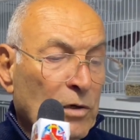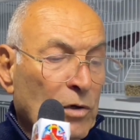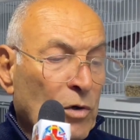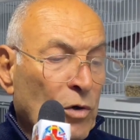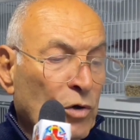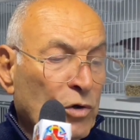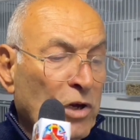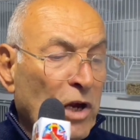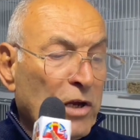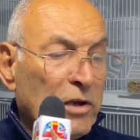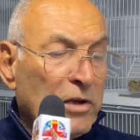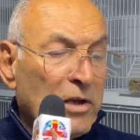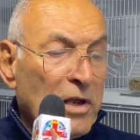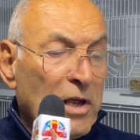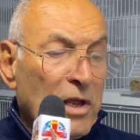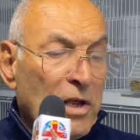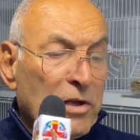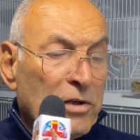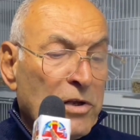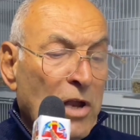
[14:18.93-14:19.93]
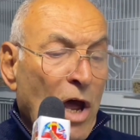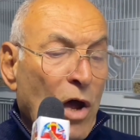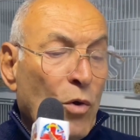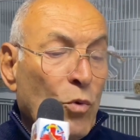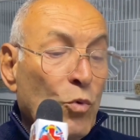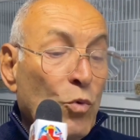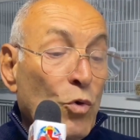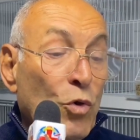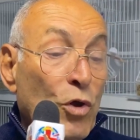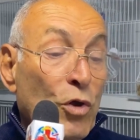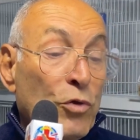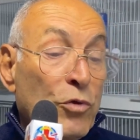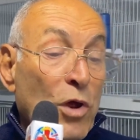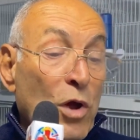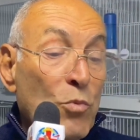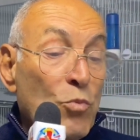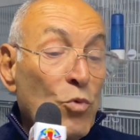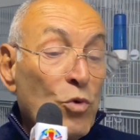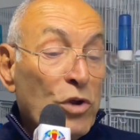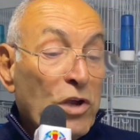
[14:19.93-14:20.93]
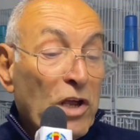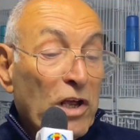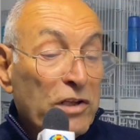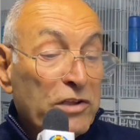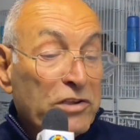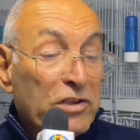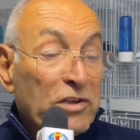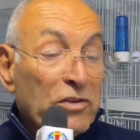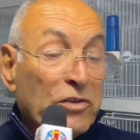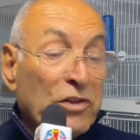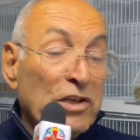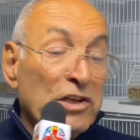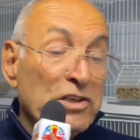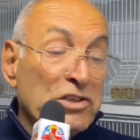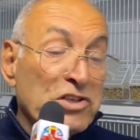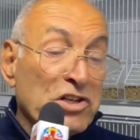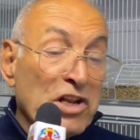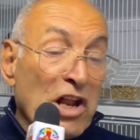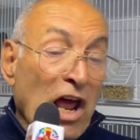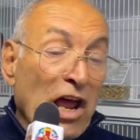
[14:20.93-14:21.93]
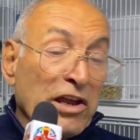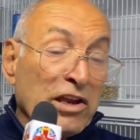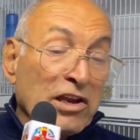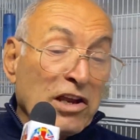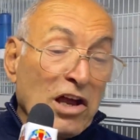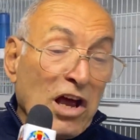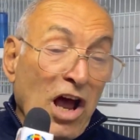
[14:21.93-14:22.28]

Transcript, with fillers: Okay, now then we get things like